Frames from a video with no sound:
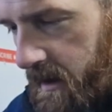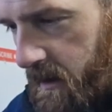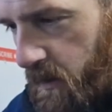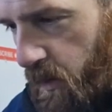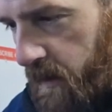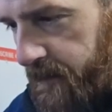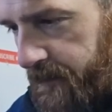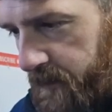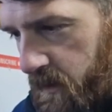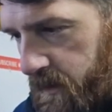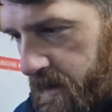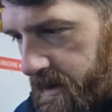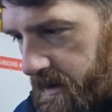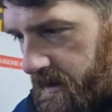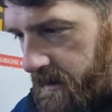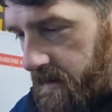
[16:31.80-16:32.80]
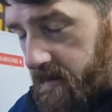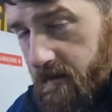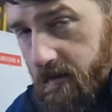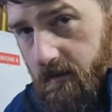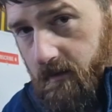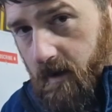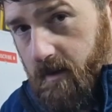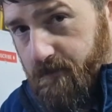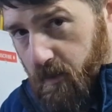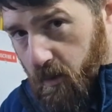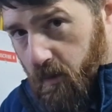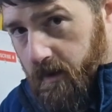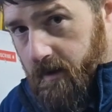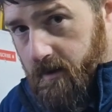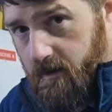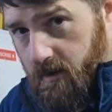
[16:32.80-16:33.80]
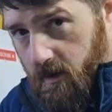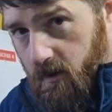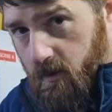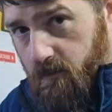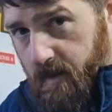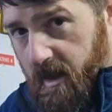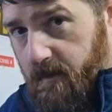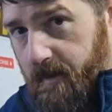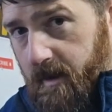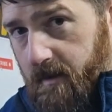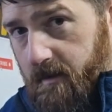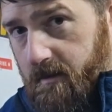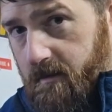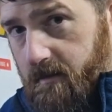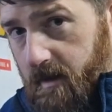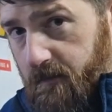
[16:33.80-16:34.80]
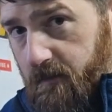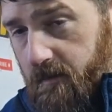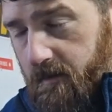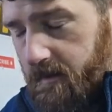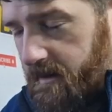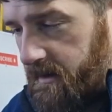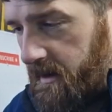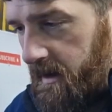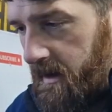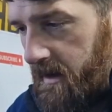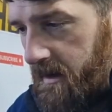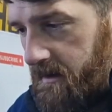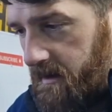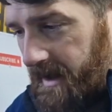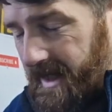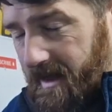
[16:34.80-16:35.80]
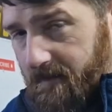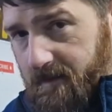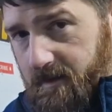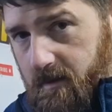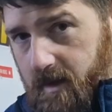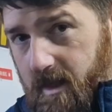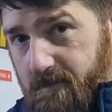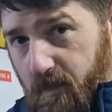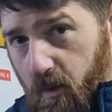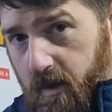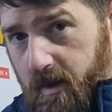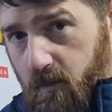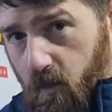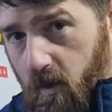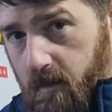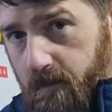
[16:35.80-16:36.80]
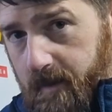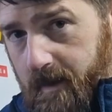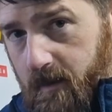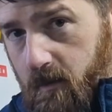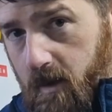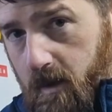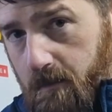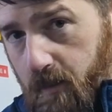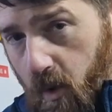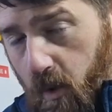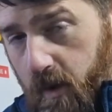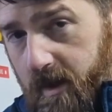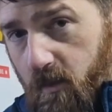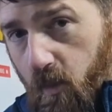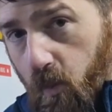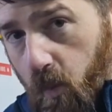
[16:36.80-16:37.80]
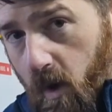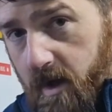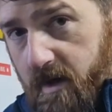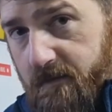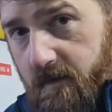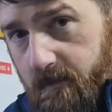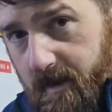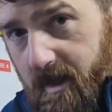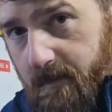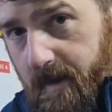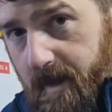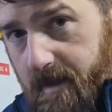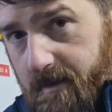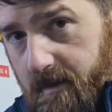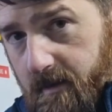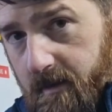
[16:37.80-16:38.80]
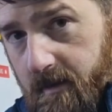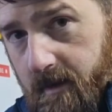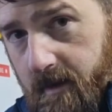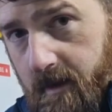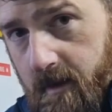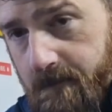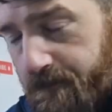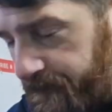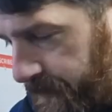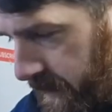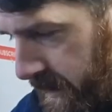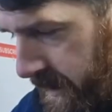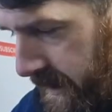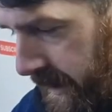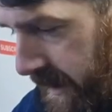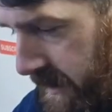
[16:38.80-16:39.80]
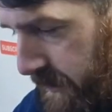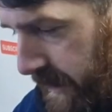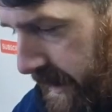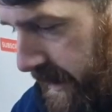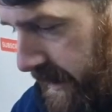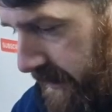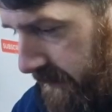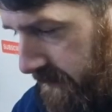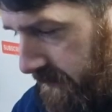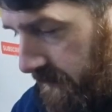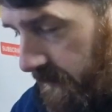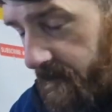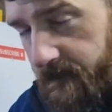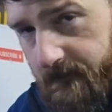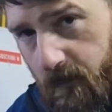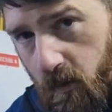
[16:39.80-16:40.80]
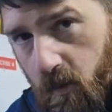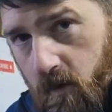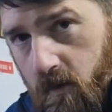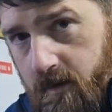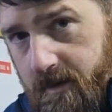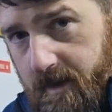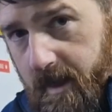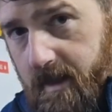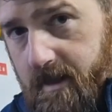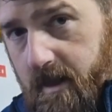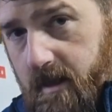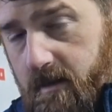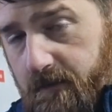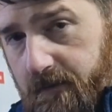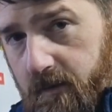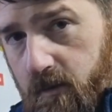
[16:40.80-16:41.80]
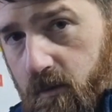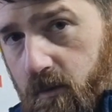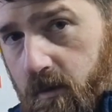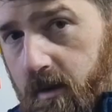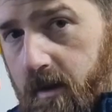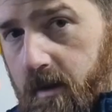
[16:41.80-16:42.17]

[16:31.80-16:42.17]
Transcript: one full turn is 0.2 millimeters difference. So half turn, that's 0.1 mil. 0.1 of a millimeter takes away 4 cc's of fuel